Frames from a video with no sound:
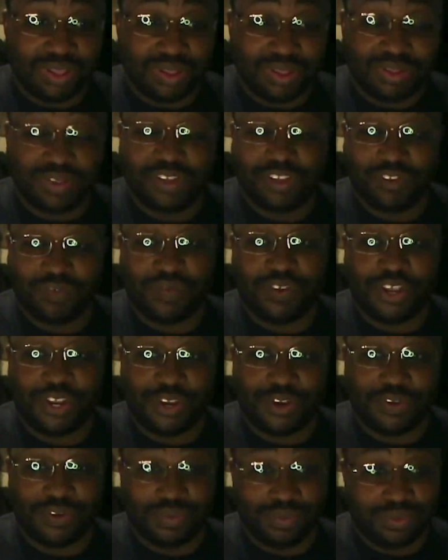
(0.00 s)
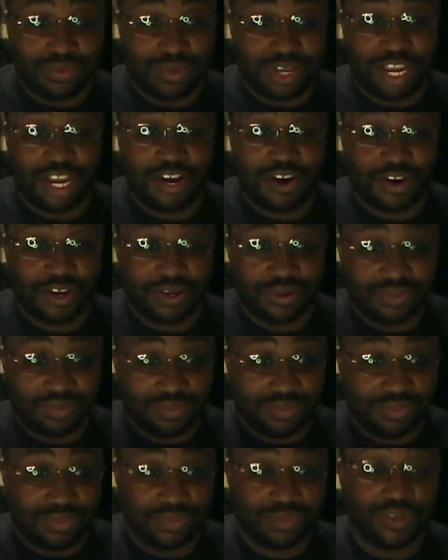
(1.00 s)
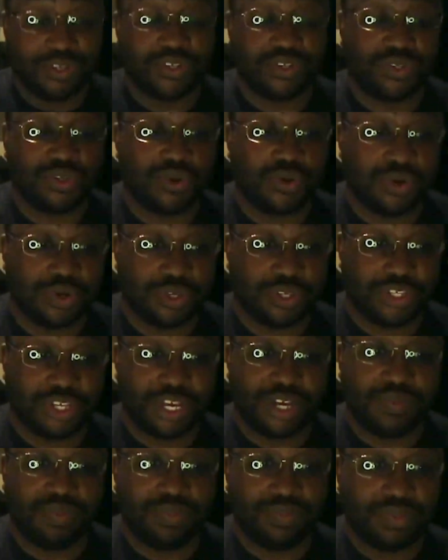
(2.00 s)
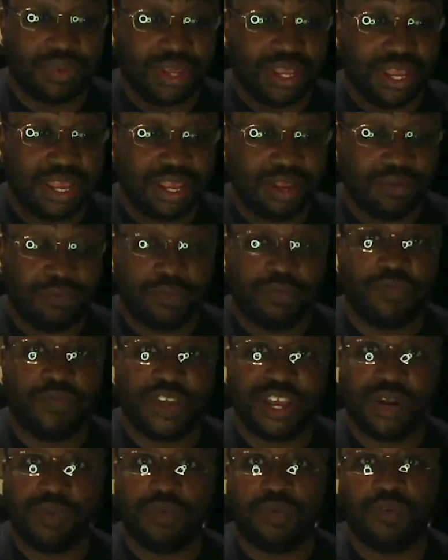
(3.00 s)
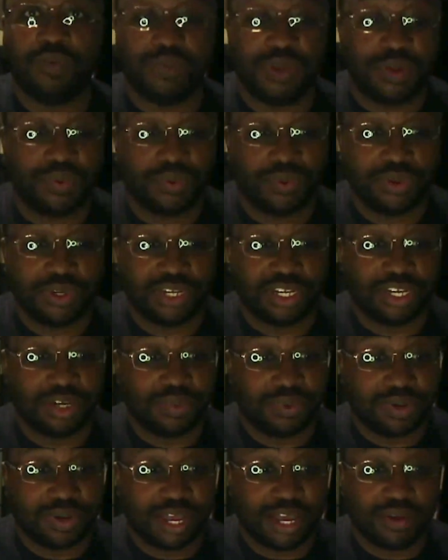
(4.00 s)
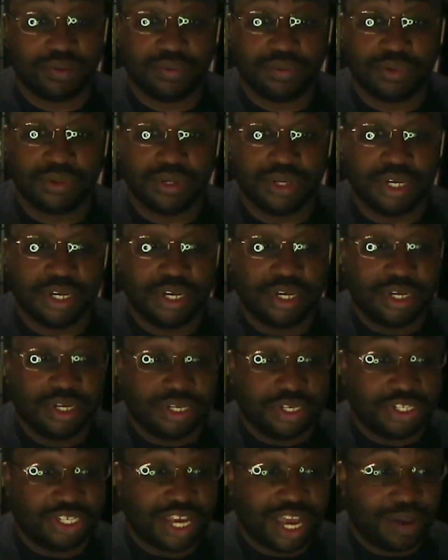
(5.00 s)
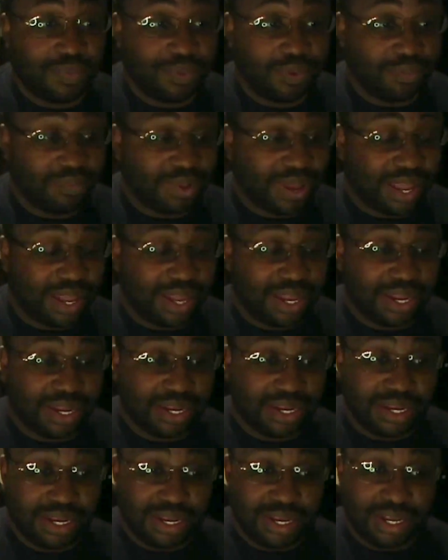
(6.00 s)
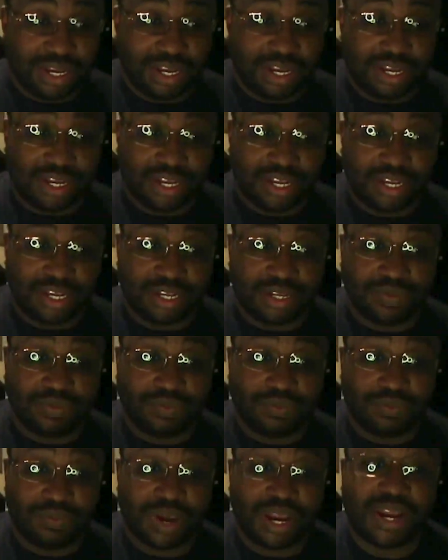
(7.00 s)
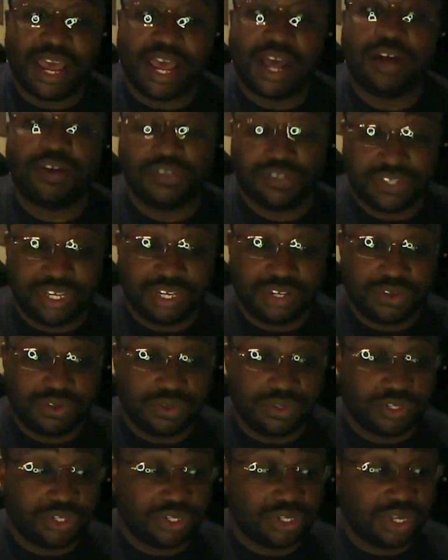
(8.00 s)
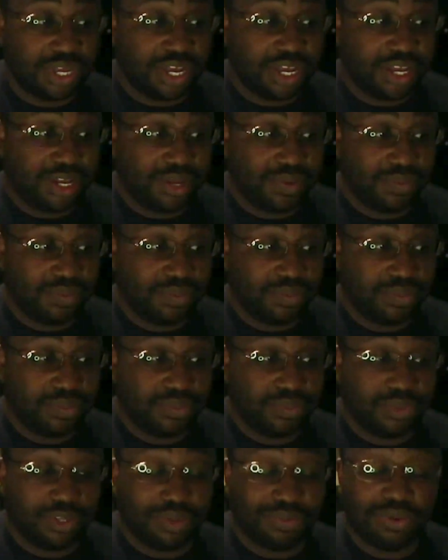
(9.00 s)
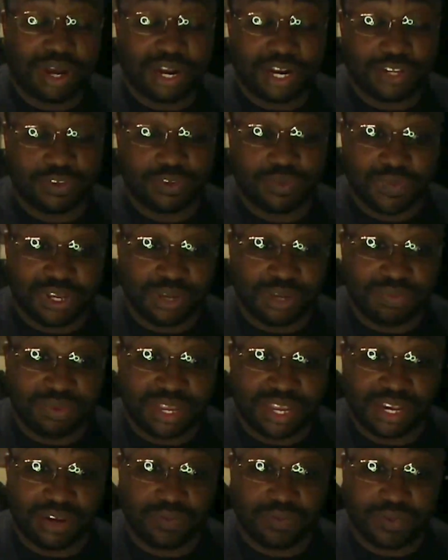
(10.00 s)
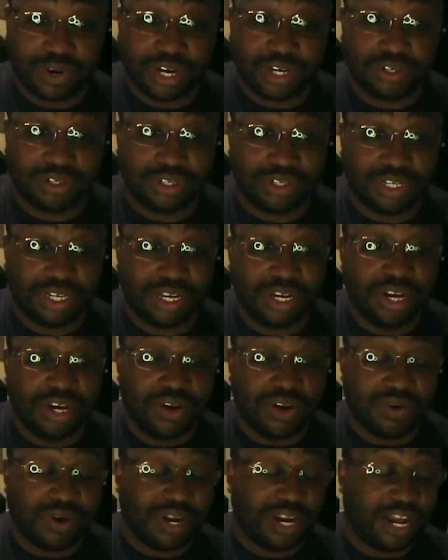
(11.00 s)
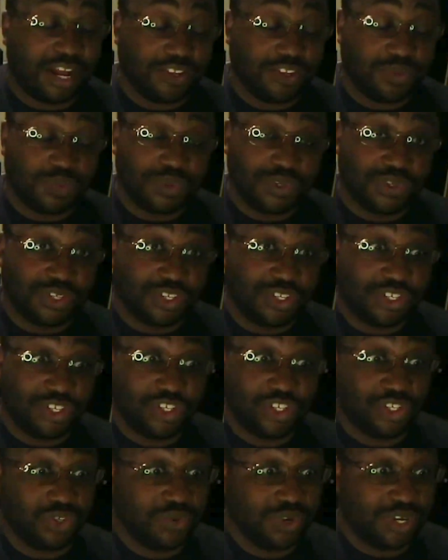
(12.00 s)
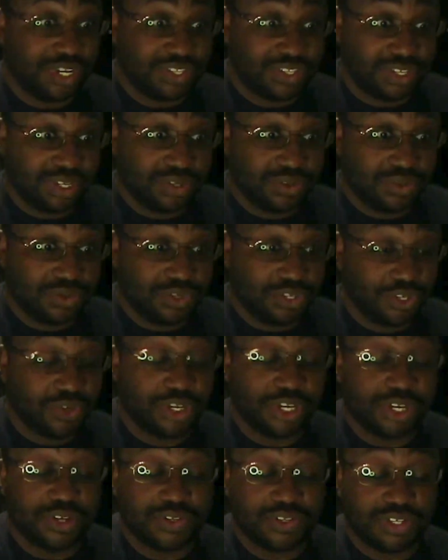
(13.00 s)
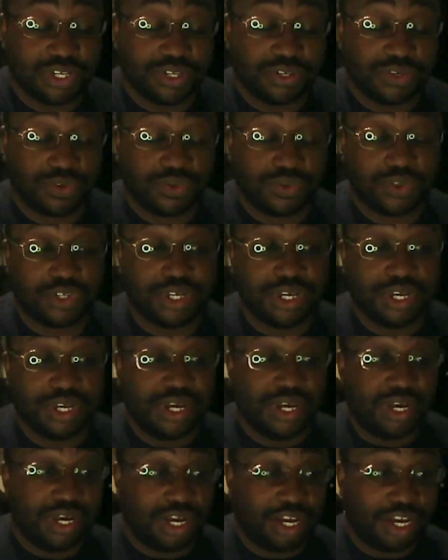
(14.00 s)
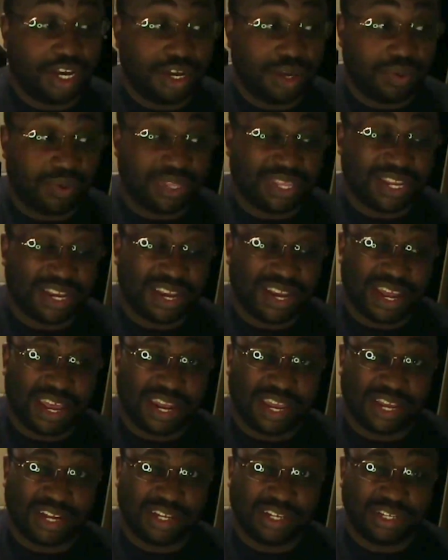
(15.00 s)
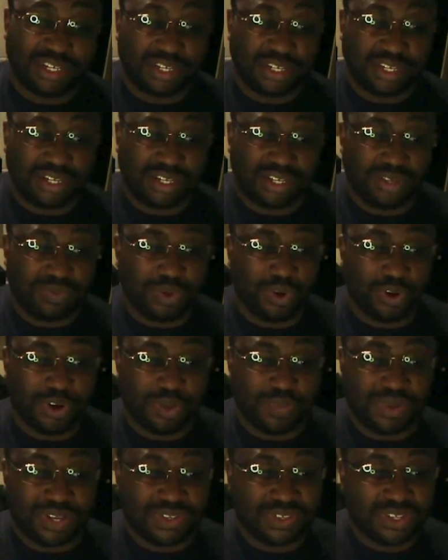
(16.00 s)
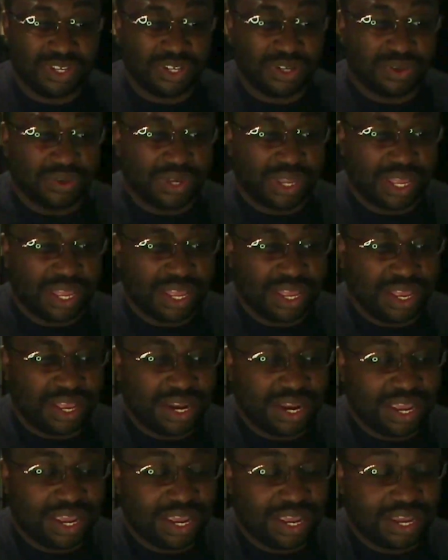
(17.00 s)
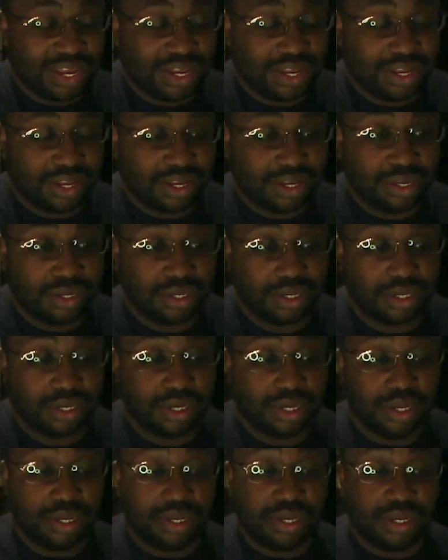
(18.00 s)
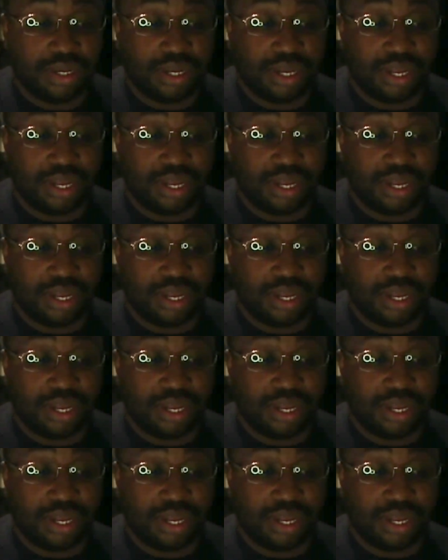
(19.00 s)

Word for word: this video airing, the store is up and available for people to come on out and shop and buy. Uh, right now, singles, um, the products will be updated regularly. Right now, it's mostly just Yu-Gi single, Yu-Gi-Oh singles. Um, I think I got like a Pokemon single and a uh,